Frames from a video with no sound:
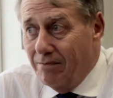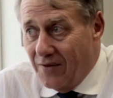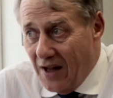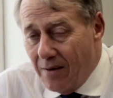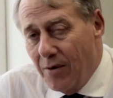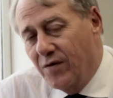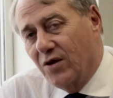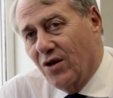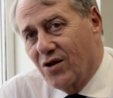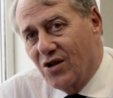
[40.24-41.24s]
Then I moved
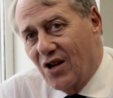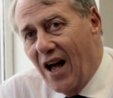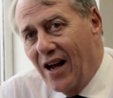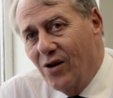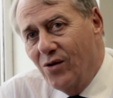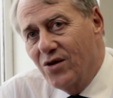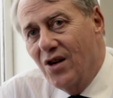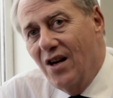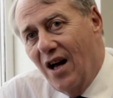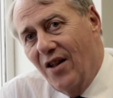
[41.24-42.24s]
across to sales
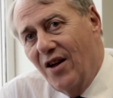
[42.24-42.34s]
and